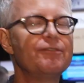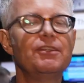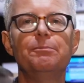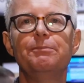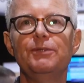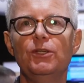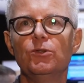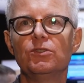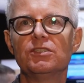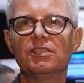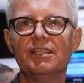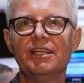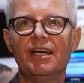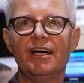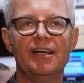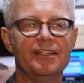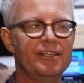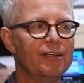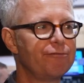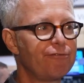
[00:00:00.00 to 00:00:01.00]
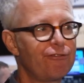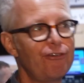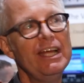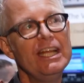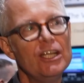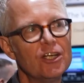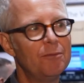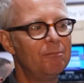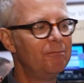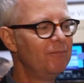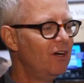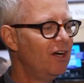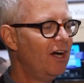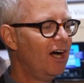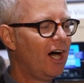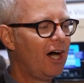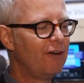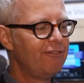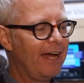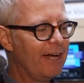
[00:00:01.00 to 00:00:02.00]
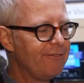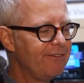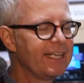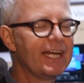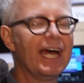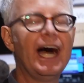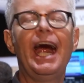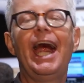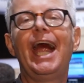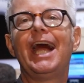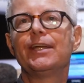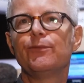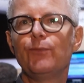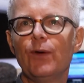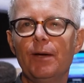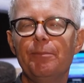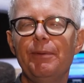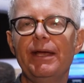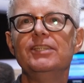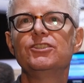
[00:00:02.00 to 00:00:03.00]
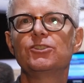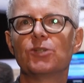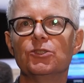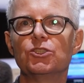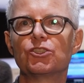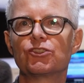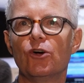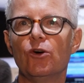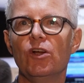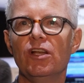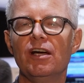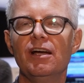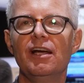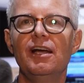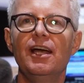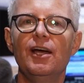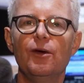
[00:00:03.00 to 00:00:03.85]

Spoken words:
the freedom of having a hardware-based controller